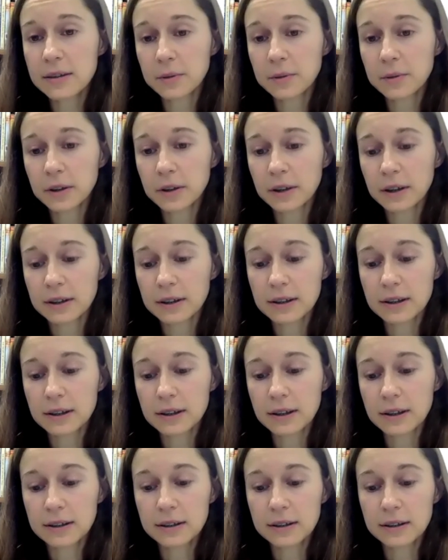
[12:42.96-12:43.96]

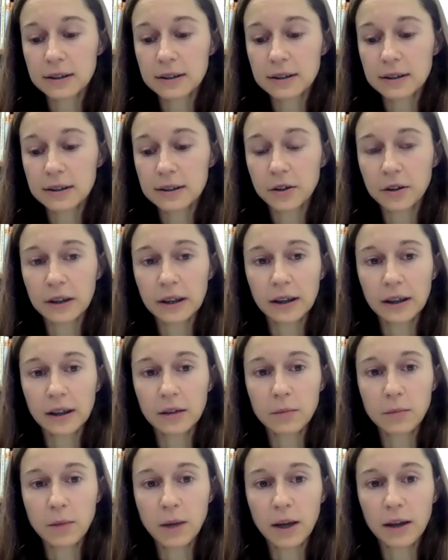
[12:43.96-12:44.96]
experienced this
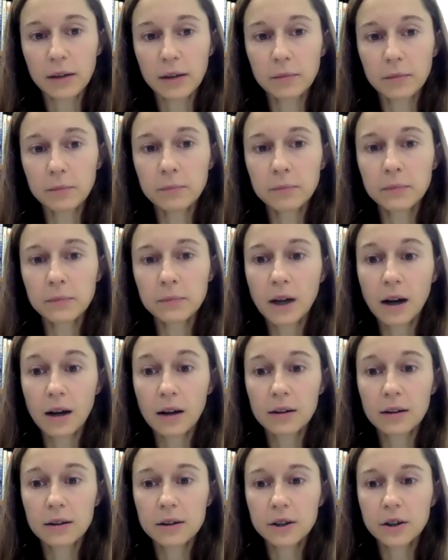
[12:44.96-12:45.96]
early in my
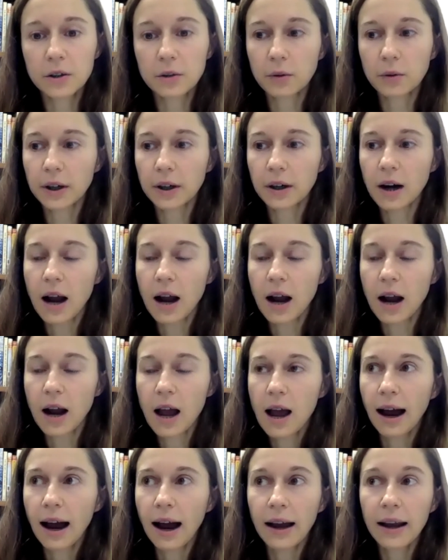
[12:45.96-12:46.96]
college
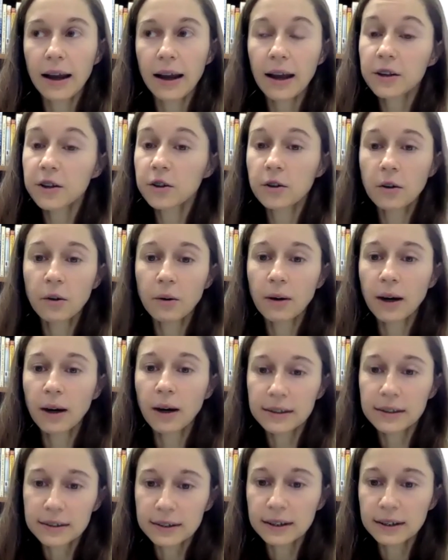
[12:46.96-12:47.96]
career. I had
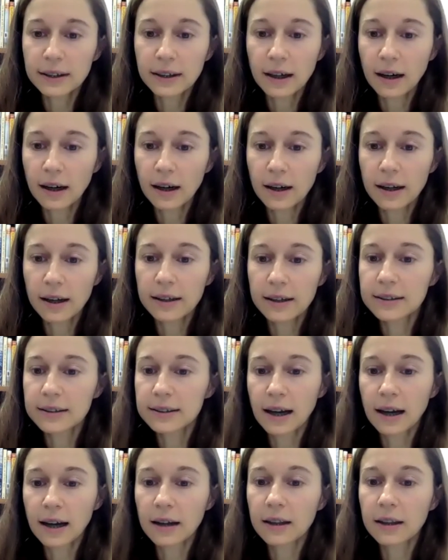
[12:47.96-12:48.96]
no
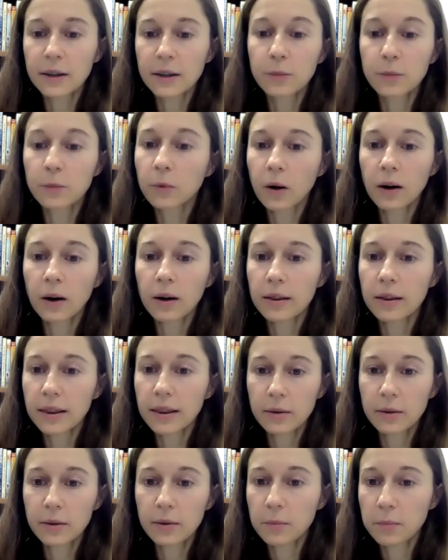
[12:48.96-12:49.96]
idea exactly
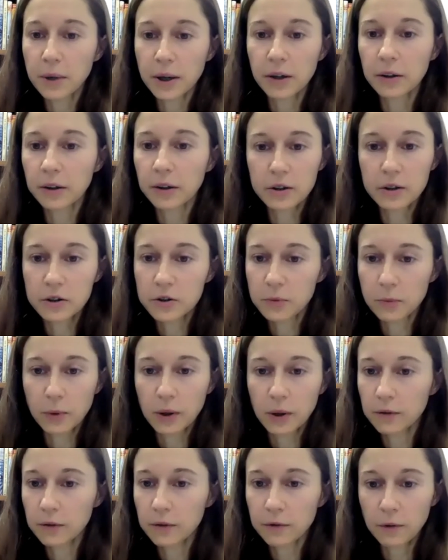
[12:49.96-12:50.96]
what the
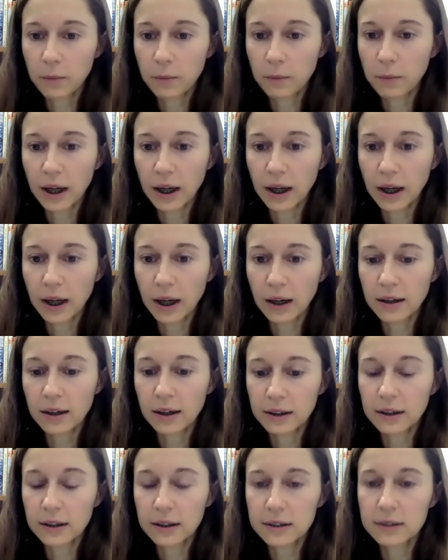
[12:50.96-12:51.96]
barriers were for
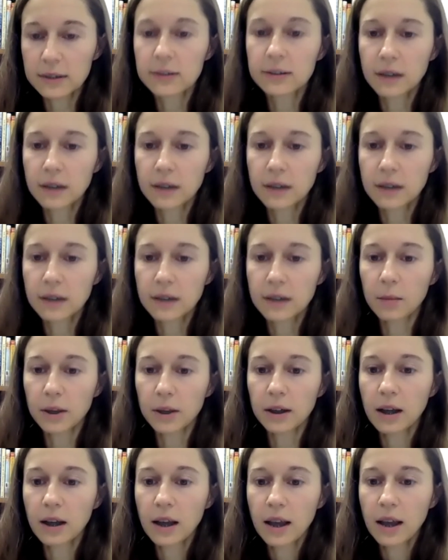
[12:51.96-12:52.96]
me, and I think this is
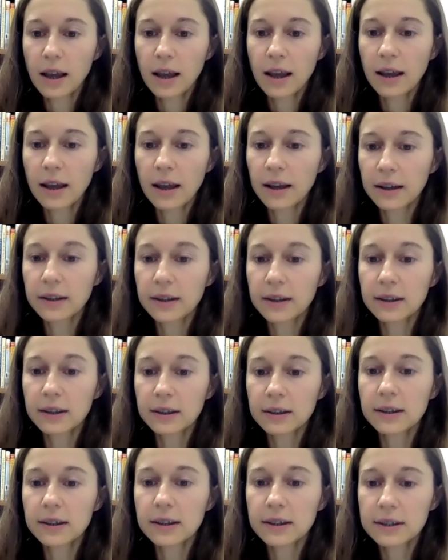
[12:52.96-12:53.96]
common. And
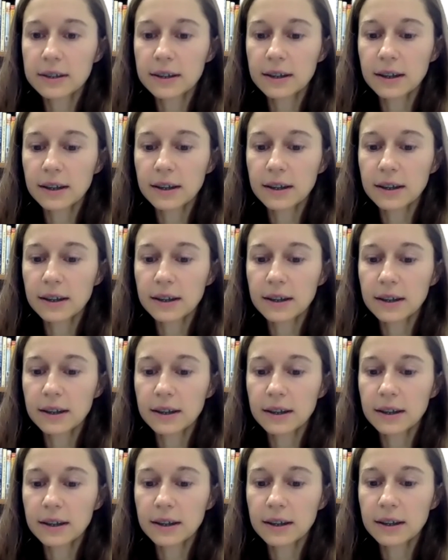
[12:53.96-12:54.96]
I think this
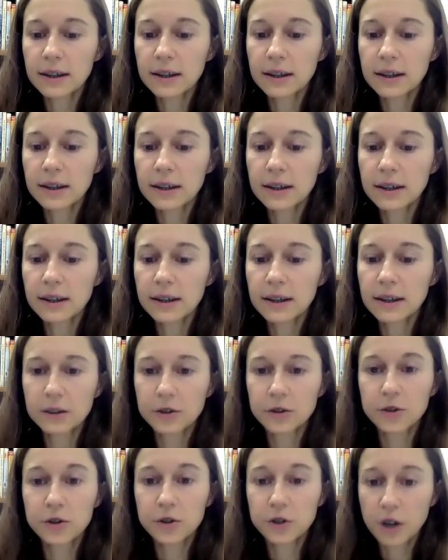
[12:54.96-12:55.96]
is part of the
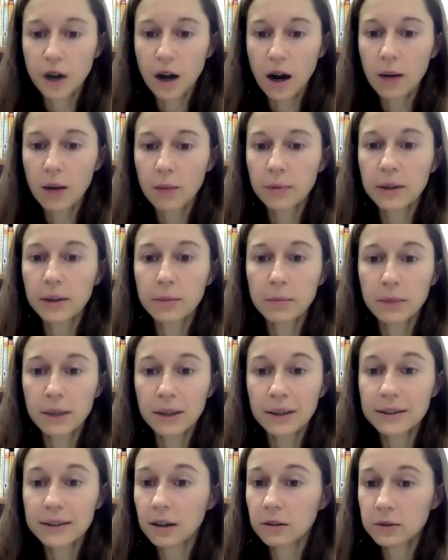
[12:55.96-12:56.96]
teacher's job, and it
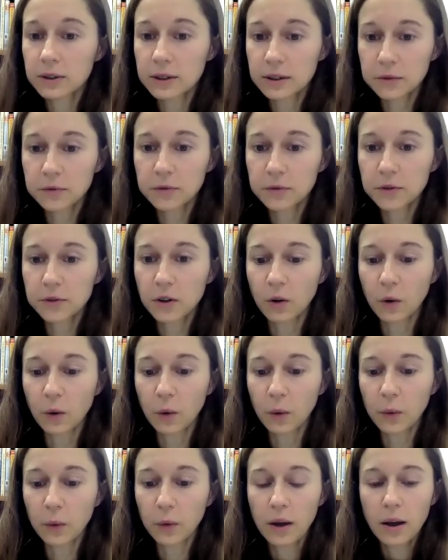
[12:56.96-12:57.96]
may sound
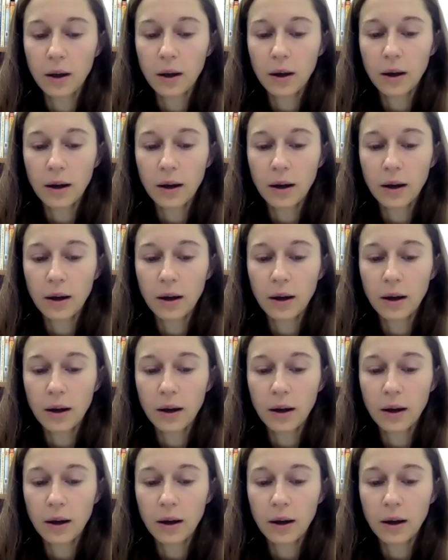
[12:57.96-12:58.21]
difficult.